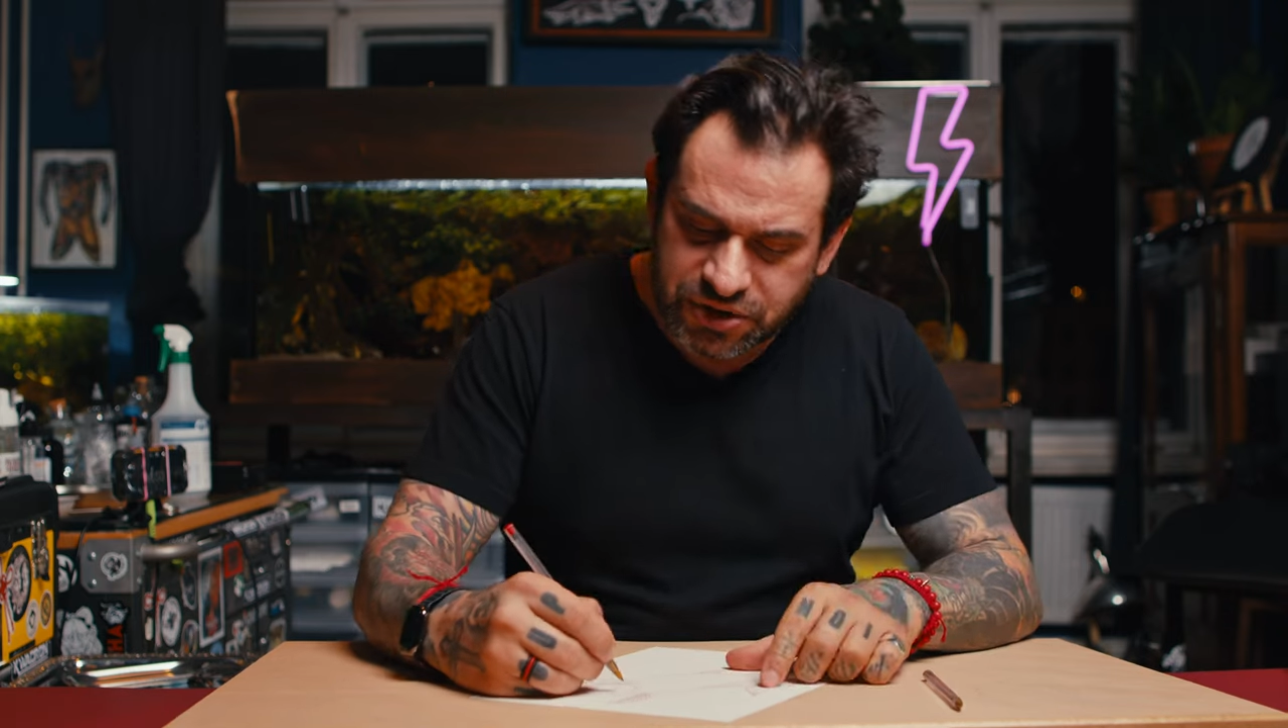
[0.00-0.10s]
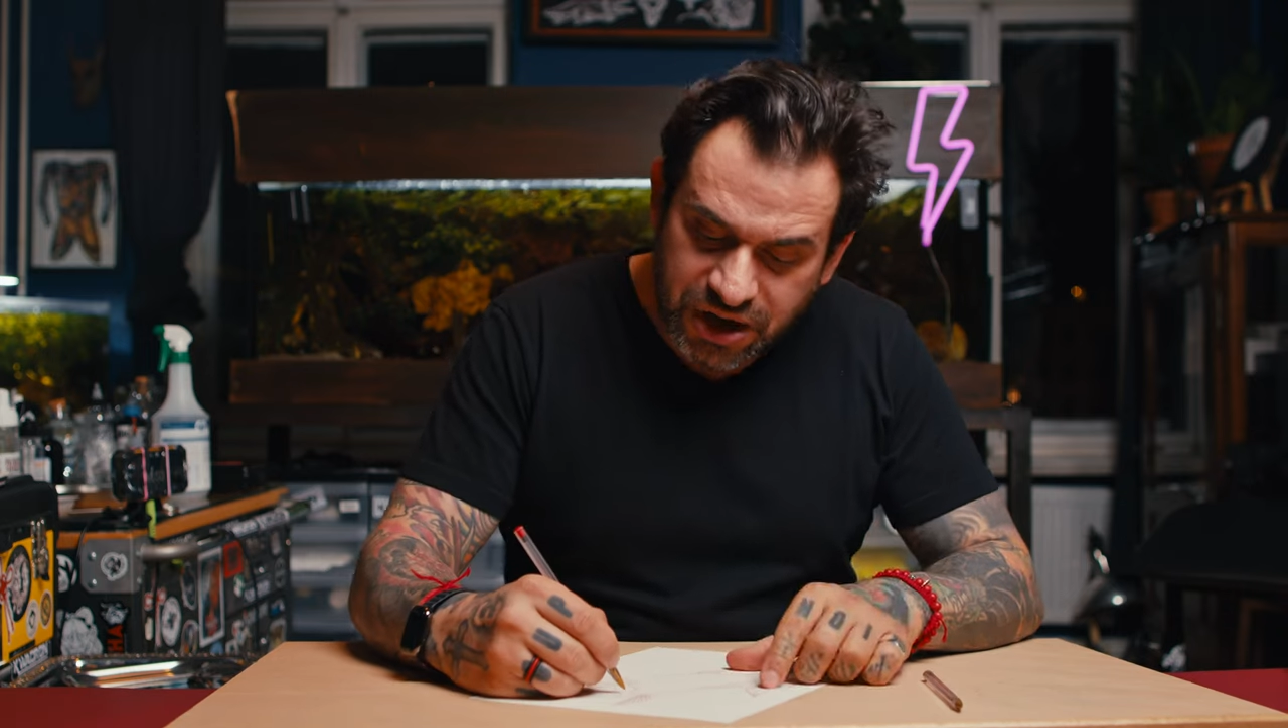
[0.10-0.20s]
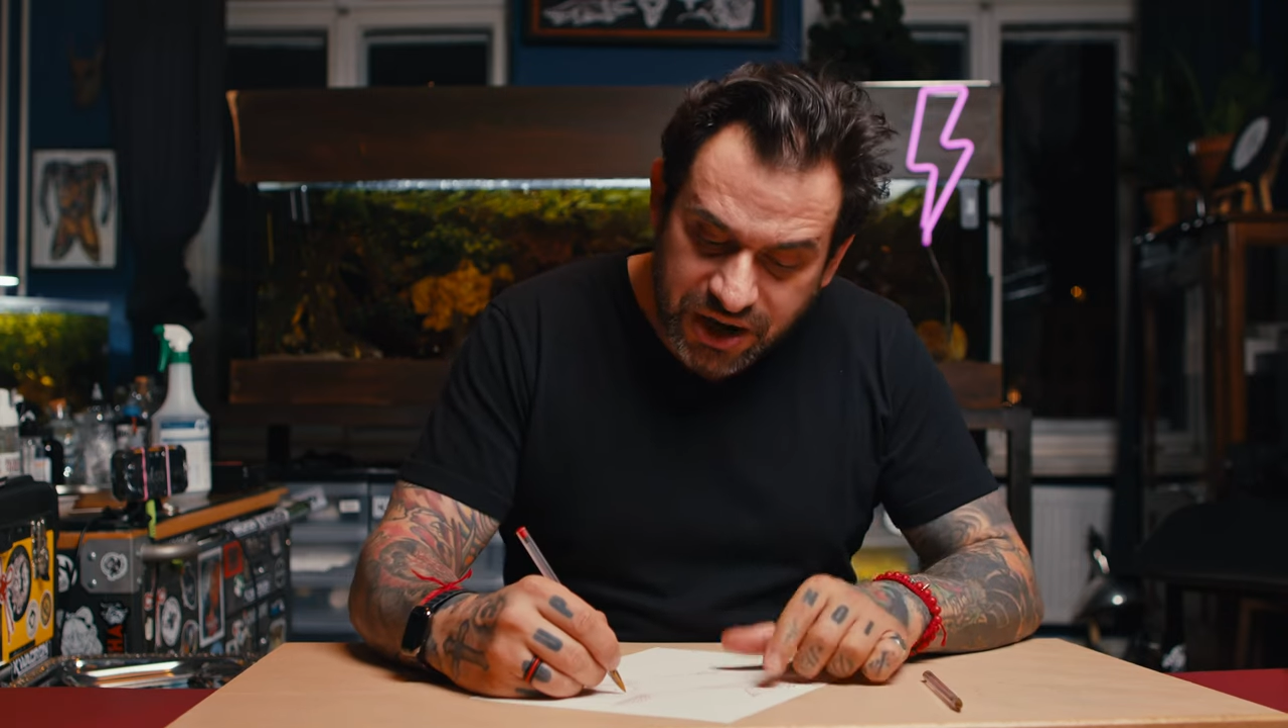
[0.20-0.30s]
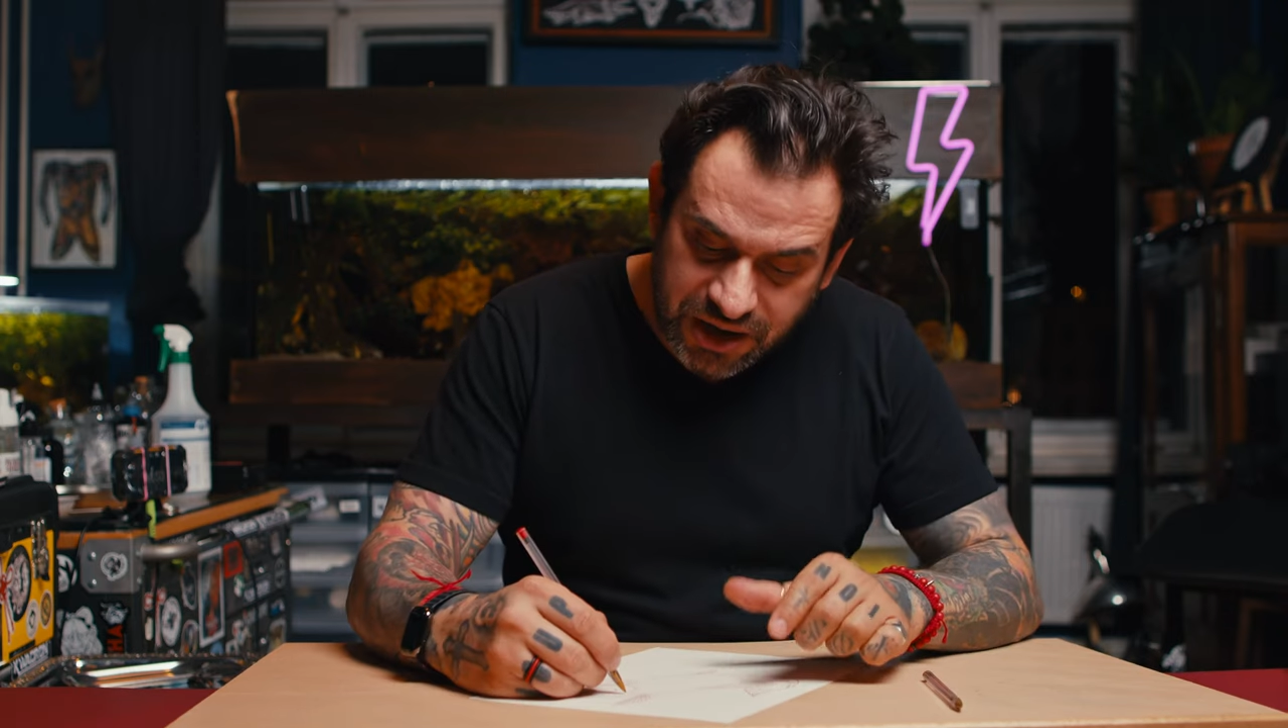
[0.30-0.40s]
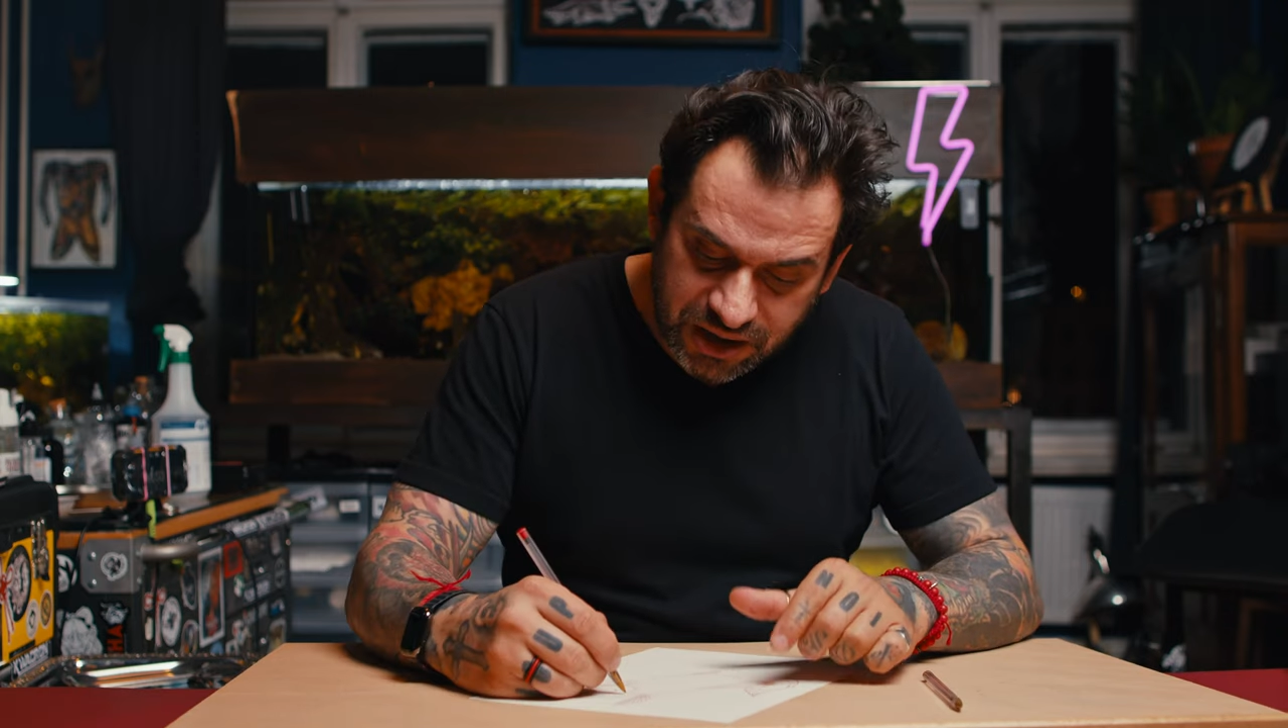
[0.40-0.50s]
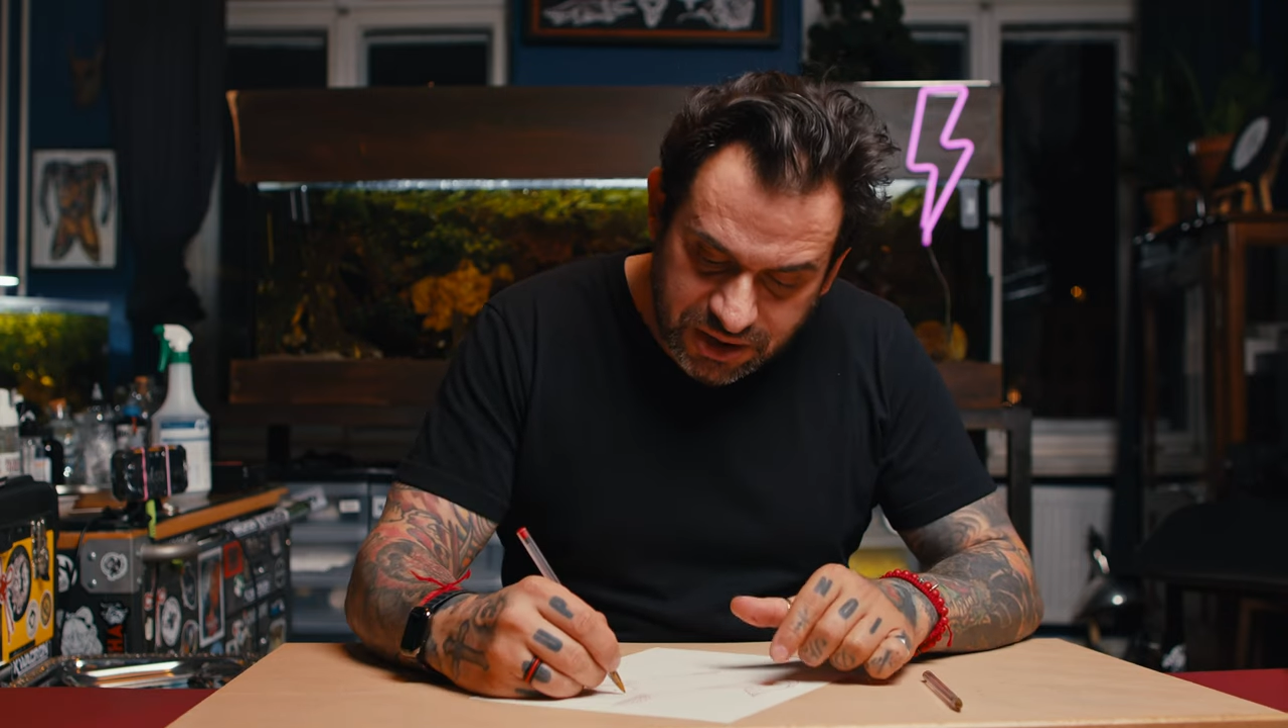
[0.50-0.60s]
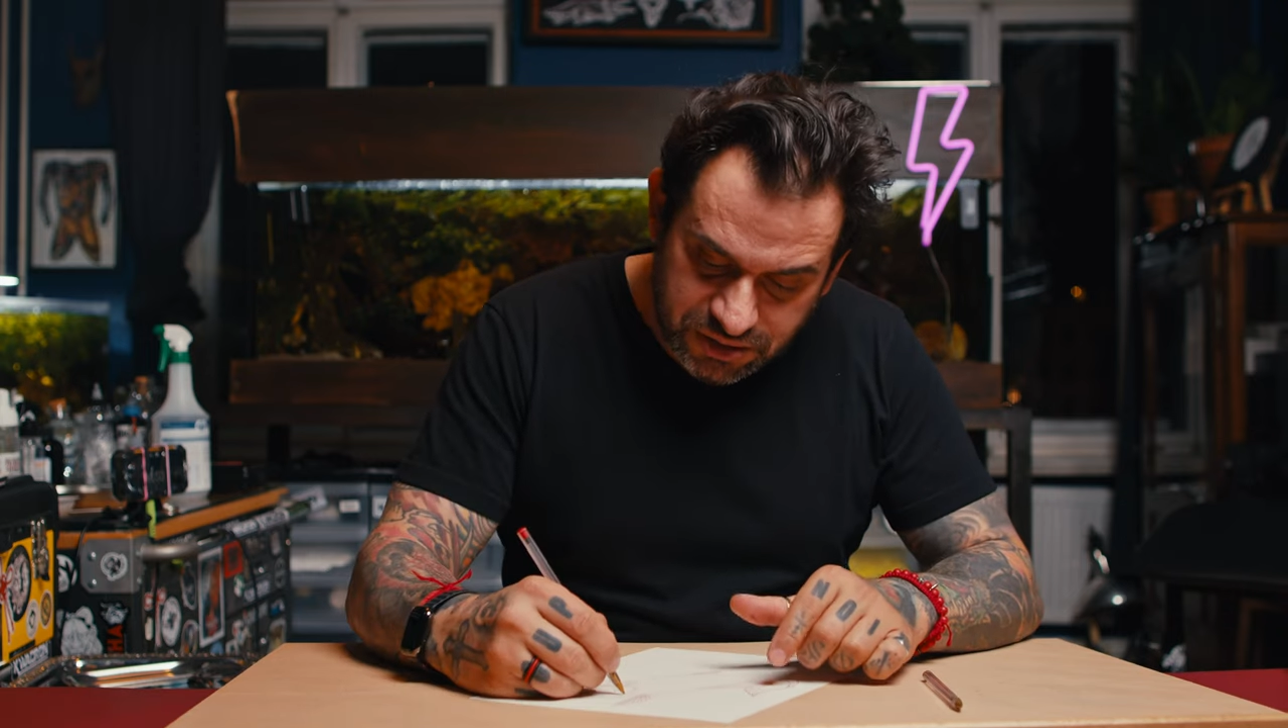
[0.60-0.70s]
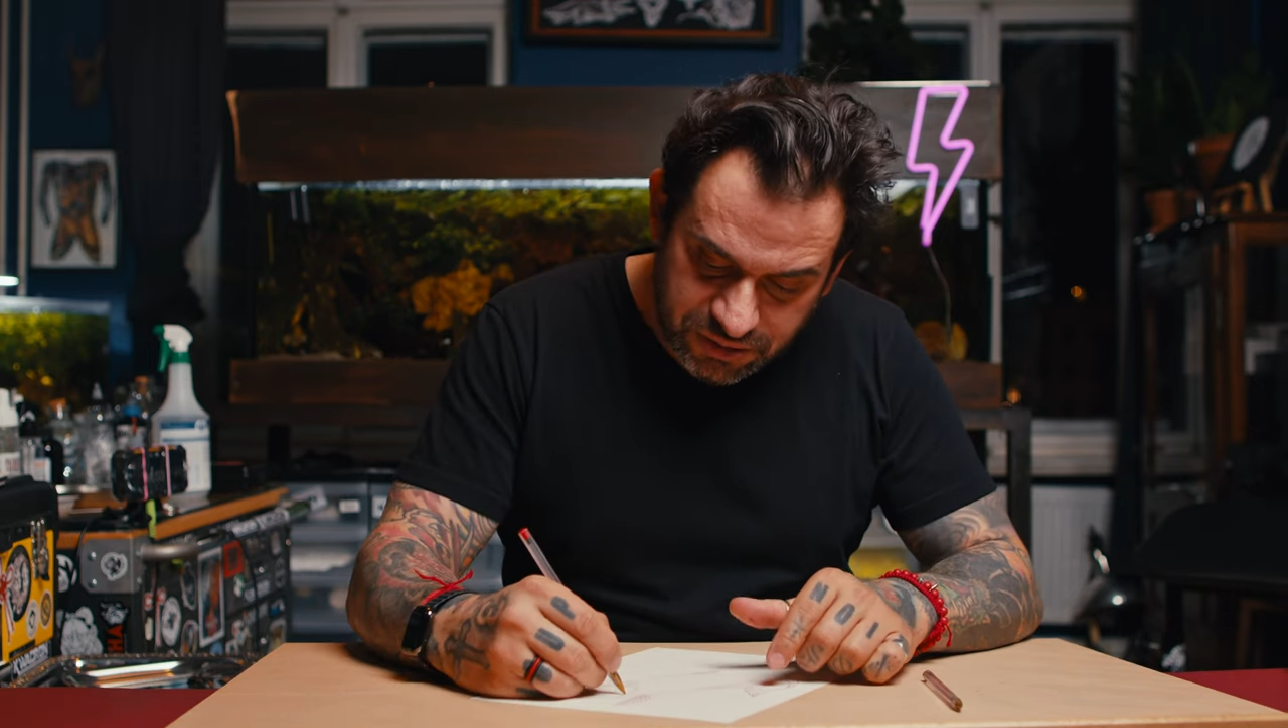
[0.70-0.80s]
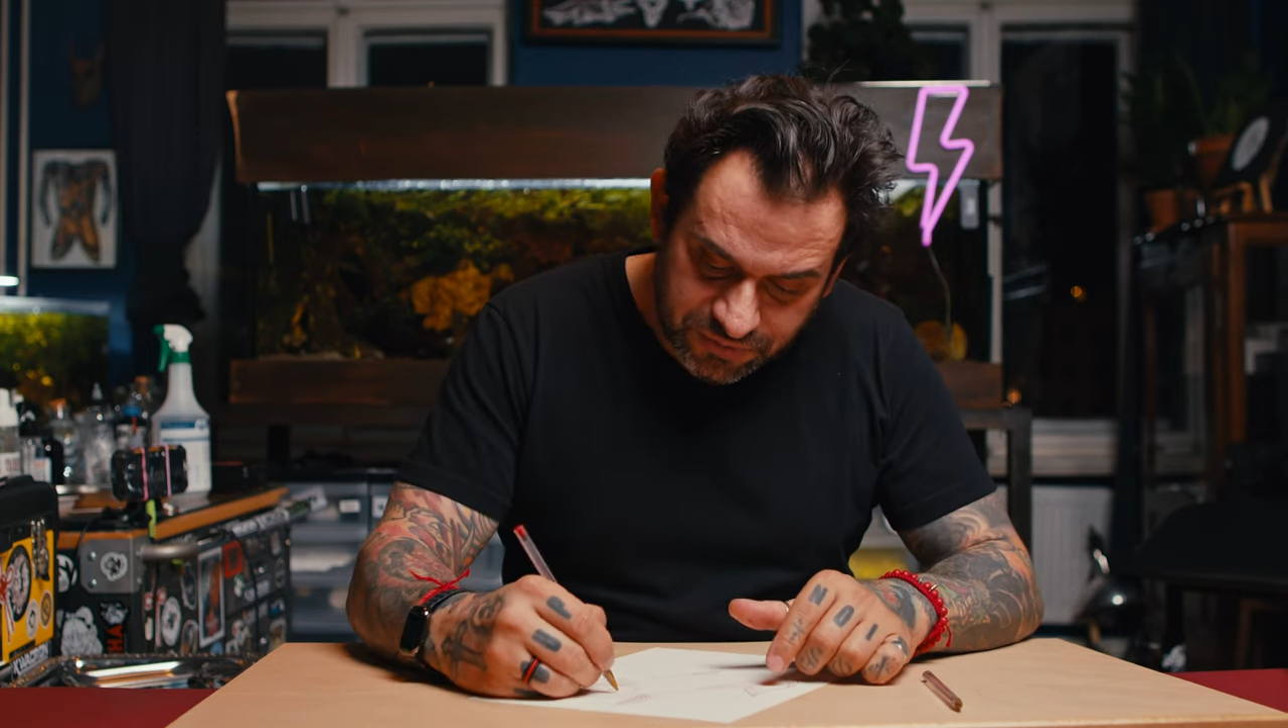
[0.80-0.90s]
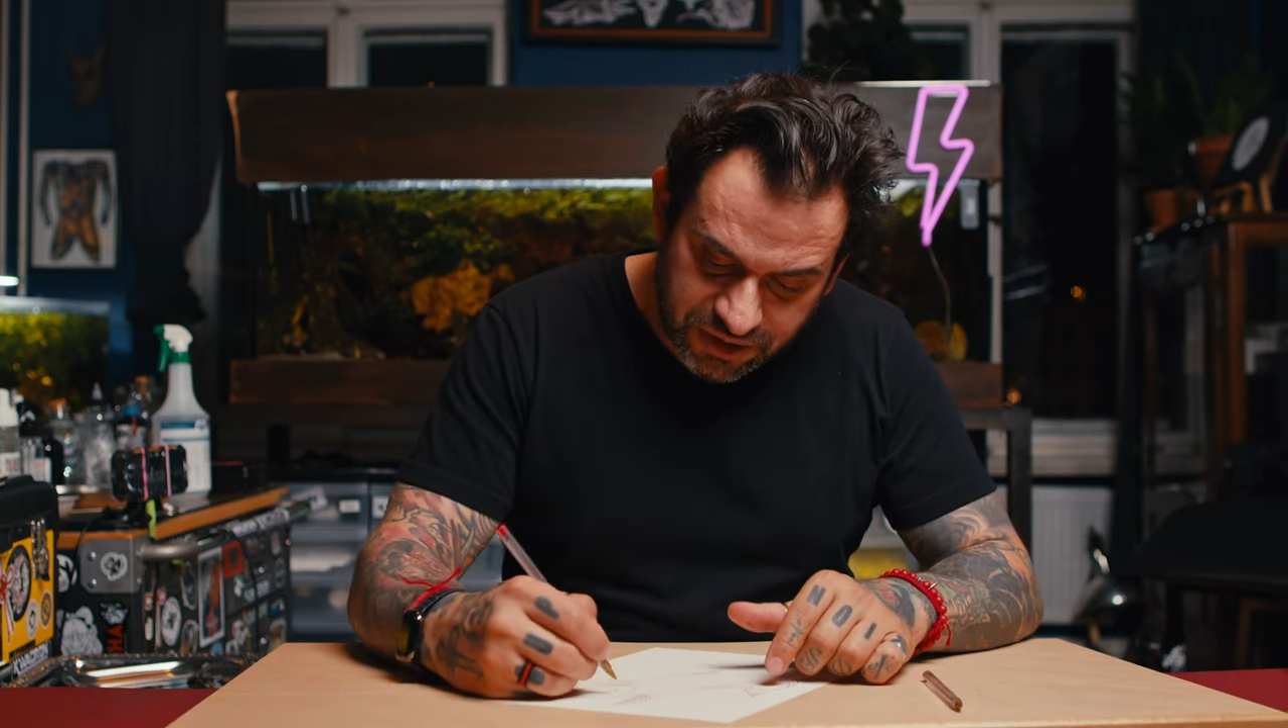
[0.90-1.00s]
which I learned with